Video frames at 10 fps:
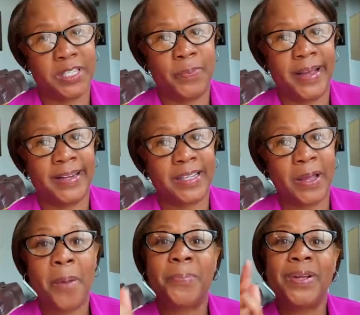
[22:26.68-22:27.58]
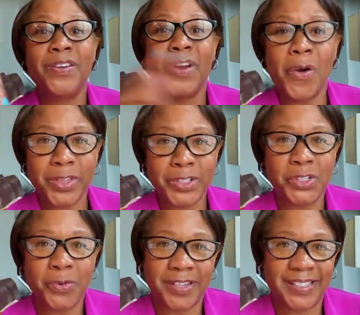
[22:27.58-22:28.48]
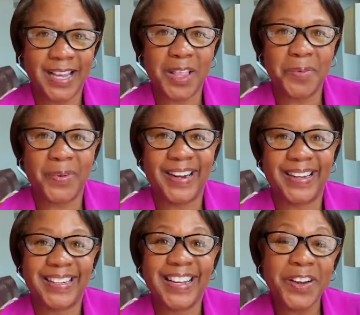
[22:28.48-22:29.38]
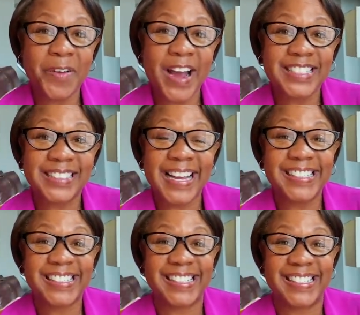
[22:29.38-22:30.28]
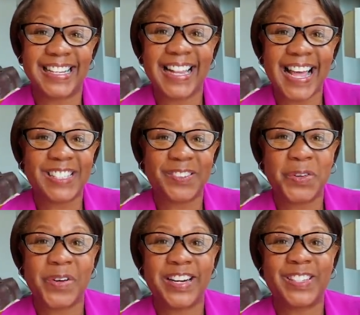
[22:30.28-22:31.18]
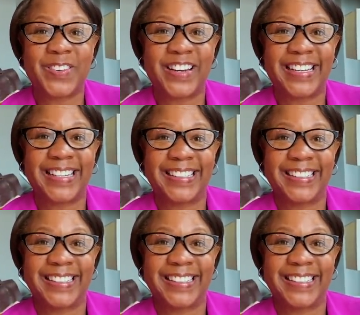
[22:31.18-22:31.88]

expected, but know that you are celebrated. Congratulations, class of 2020.